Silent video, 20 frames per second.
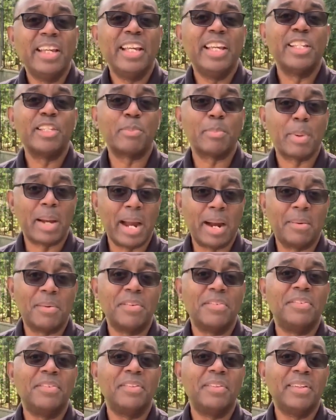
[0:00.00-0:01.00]
is
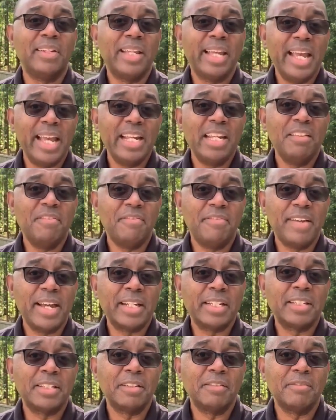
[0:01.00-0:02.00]
powerful and
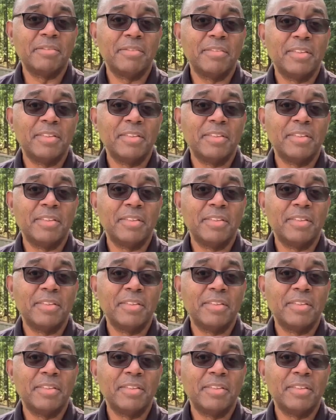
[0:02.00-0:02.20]
effective."